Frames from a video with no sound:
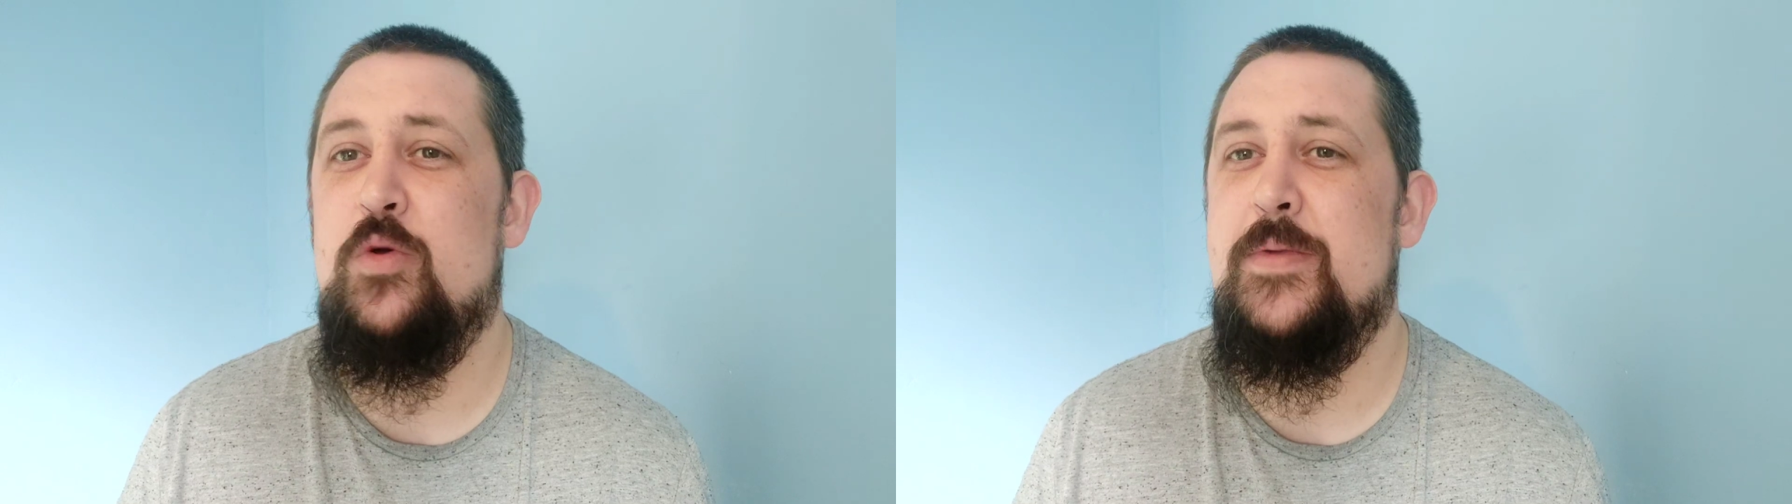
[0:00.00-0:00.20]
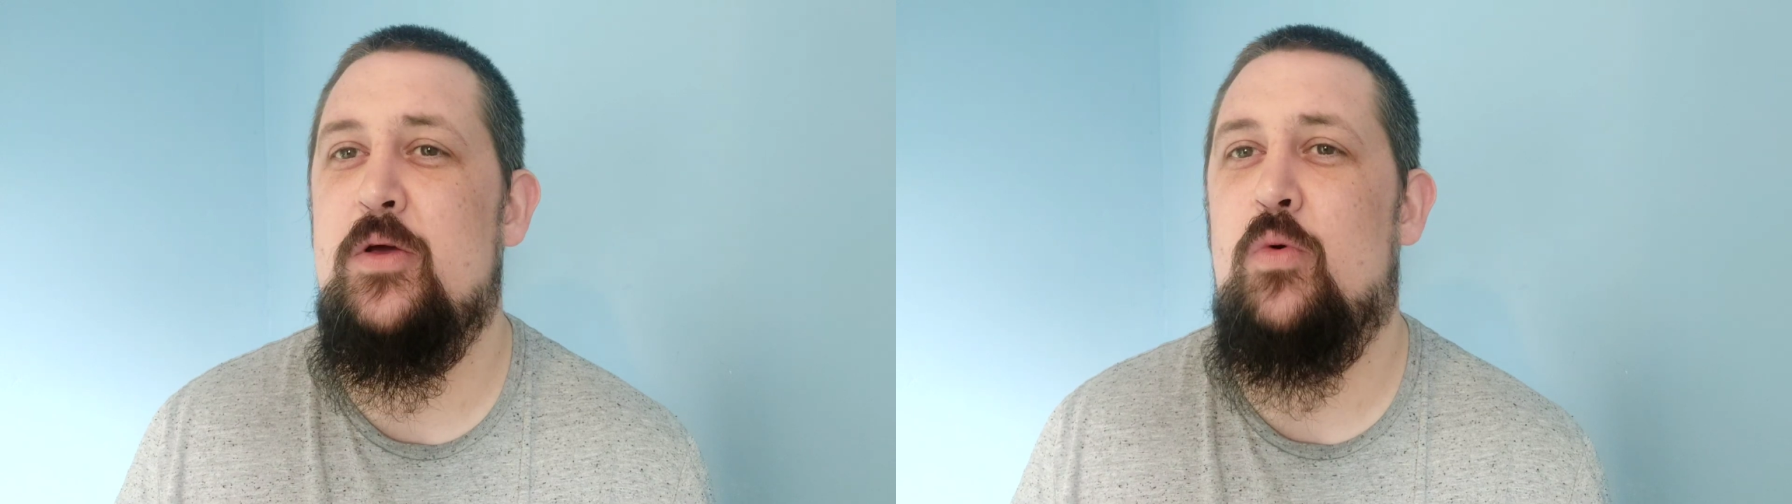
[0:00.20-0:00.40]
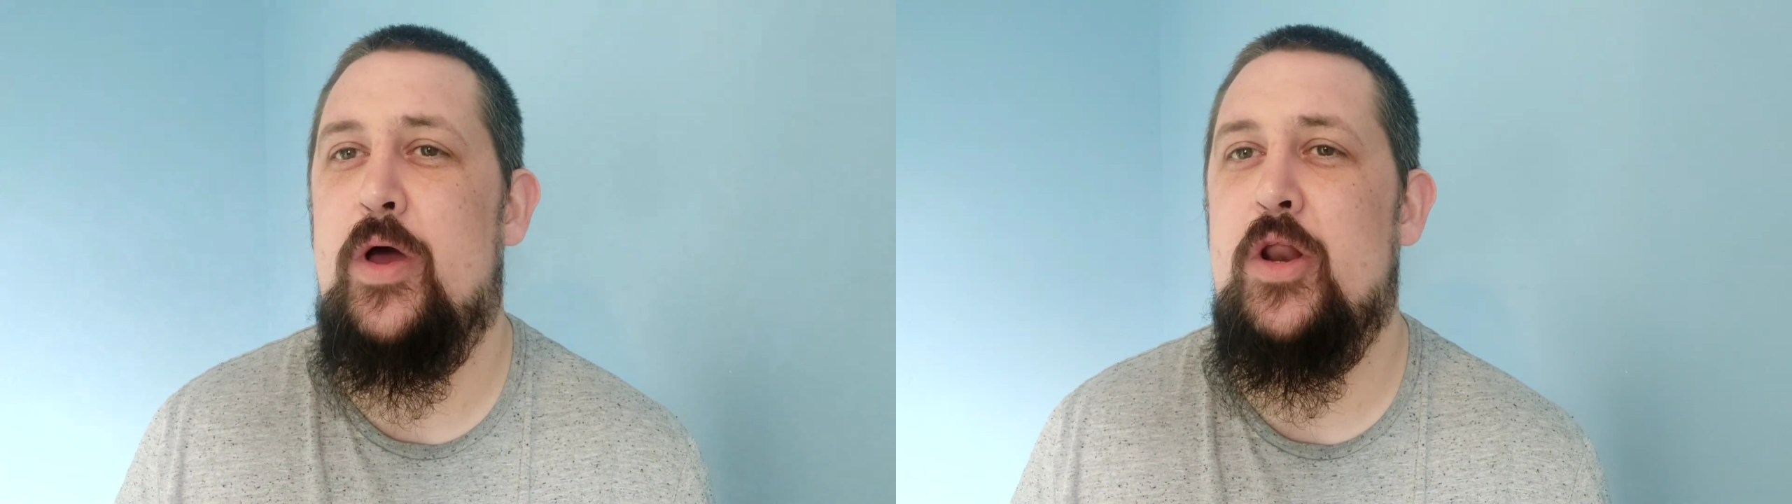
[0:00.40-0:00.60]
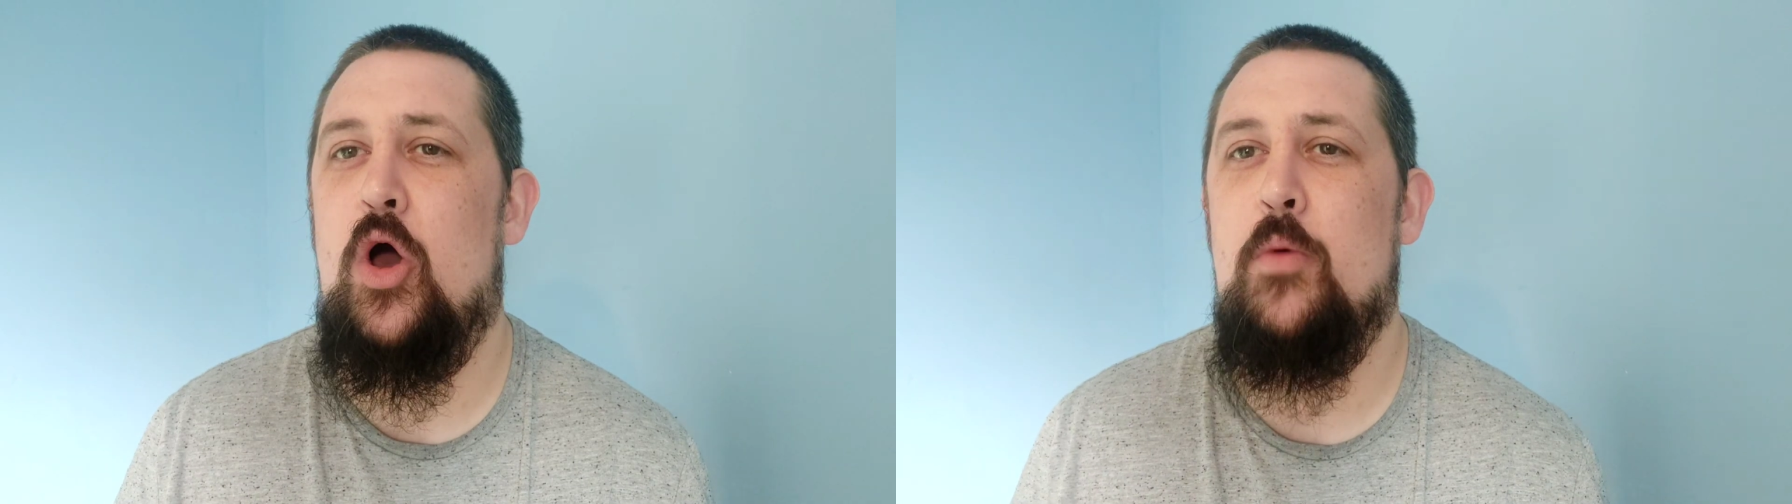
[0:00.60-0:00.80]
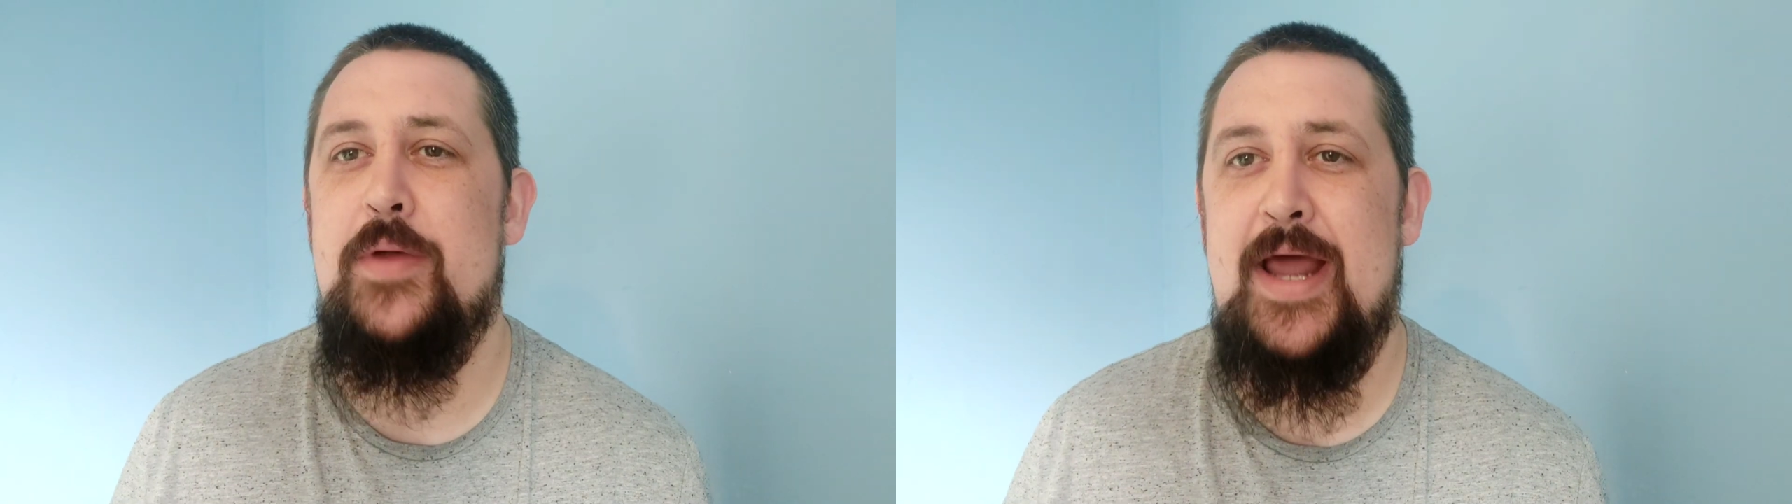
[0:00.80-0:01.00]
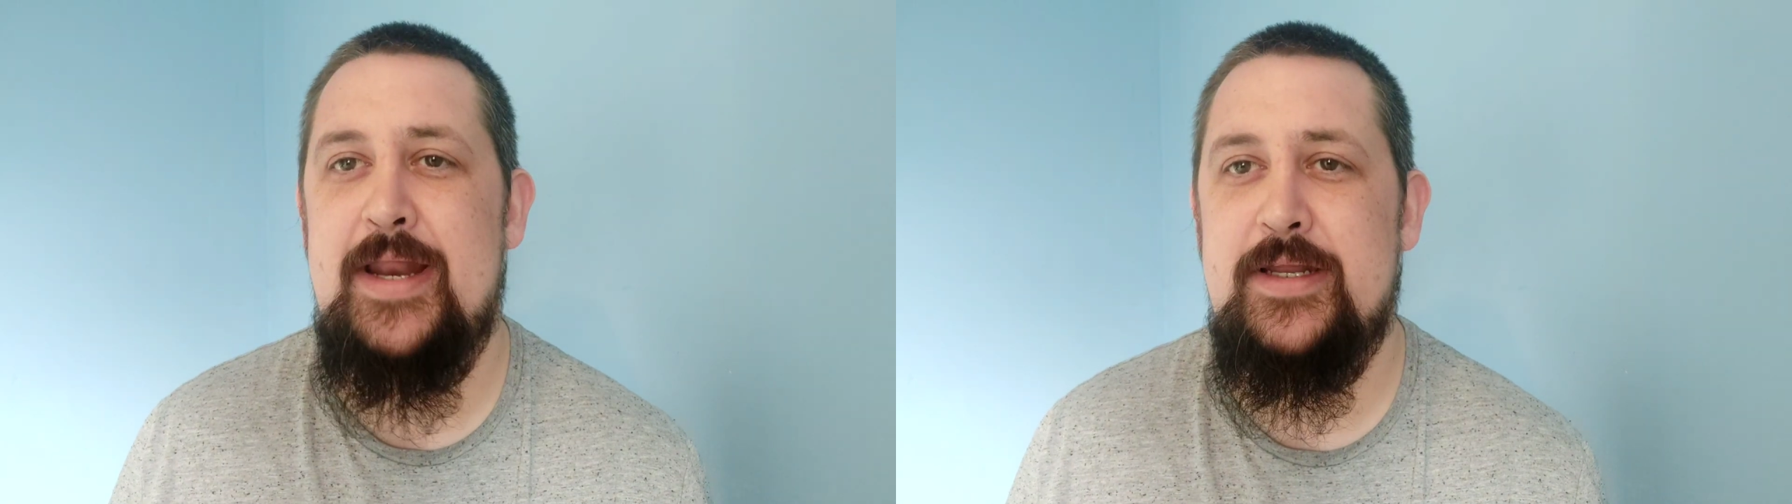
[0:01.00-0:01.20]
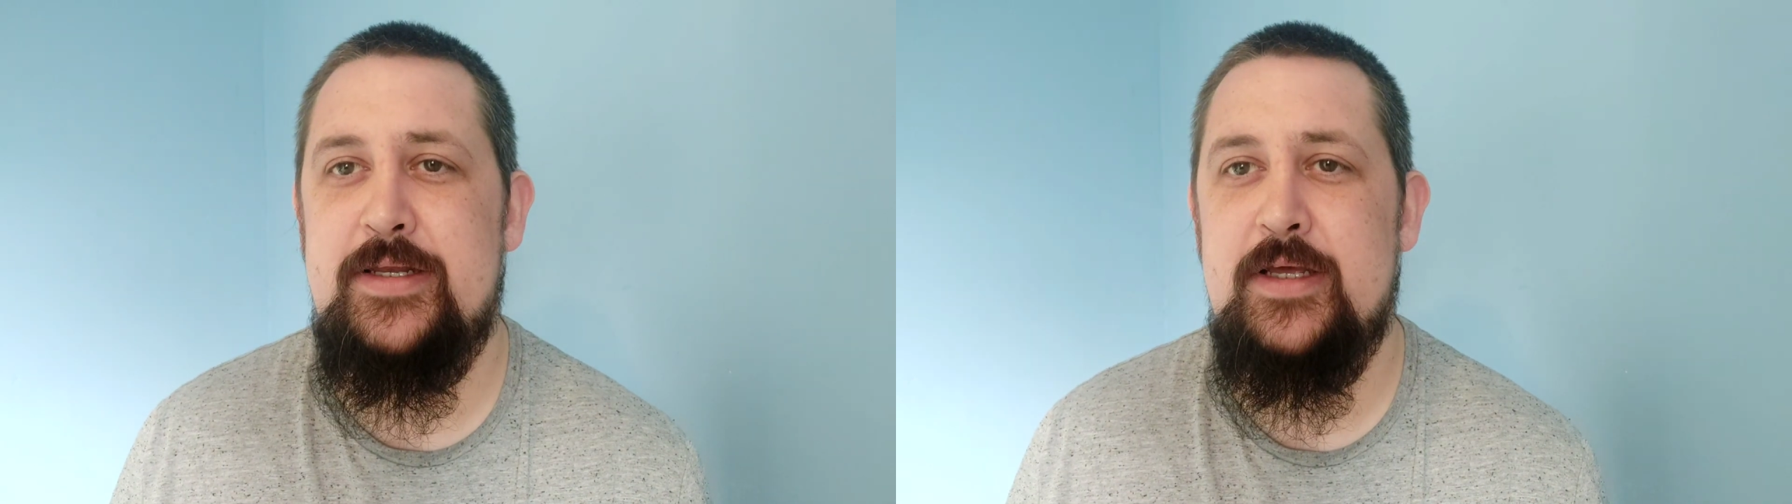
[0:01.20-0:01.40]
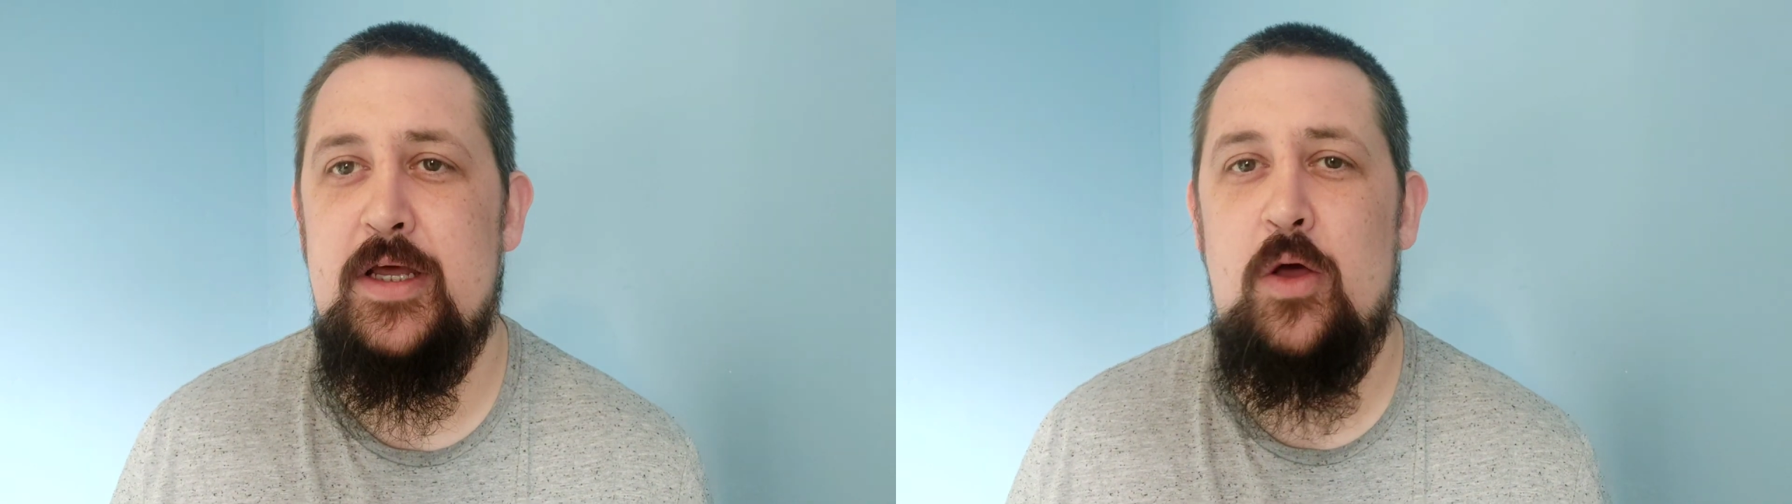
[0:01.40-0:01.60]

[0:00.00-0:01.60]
would have been quite open-ended,